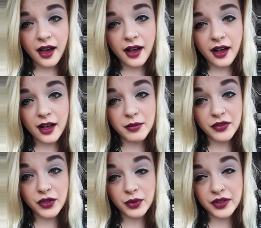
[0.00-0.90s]

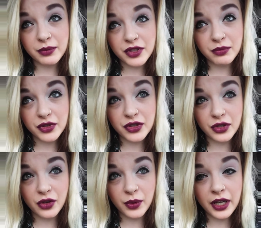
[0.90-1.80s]
If you want them to mature
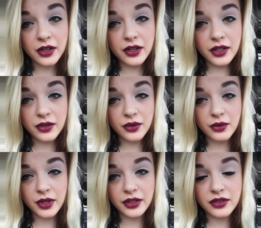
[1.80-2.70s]
quicker, you'll want